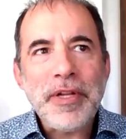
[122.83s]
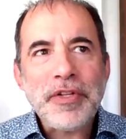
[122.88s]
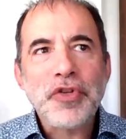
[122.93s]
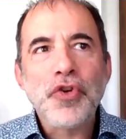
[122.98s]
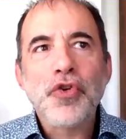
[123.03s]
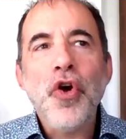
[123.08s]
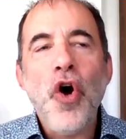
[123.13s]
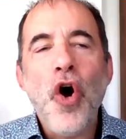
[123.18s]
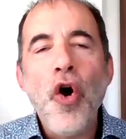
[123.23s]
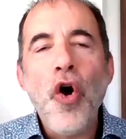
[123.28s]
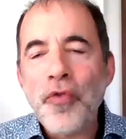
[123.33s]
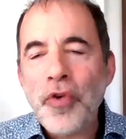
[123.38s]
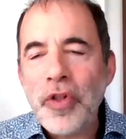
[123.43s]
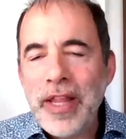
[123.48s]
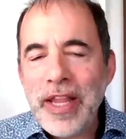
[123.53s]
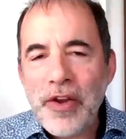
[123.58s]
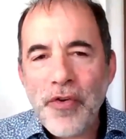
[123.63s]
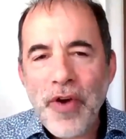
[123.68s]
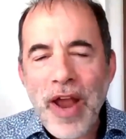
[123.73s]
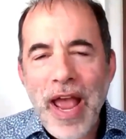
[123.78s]
bit
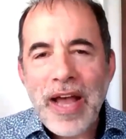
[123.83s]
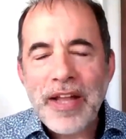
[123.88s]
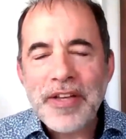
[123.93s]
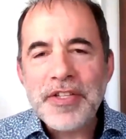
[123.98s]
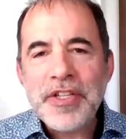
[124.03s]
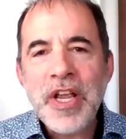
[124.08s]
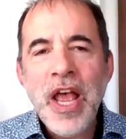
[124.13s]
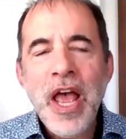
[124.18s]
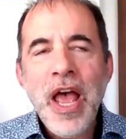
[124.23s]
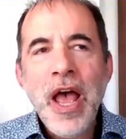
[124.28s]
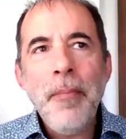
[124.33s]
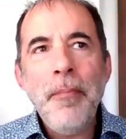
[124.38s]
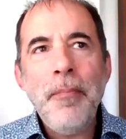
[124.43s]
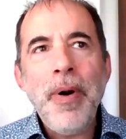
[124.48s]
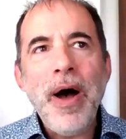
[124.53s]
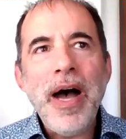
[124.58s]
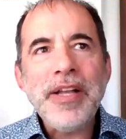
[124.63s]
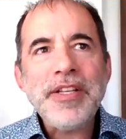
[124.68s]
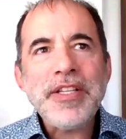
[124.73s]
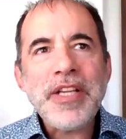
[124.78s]
overly grand,
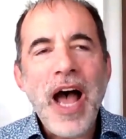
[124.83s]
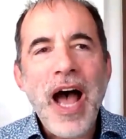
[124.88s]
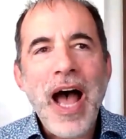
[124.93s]
but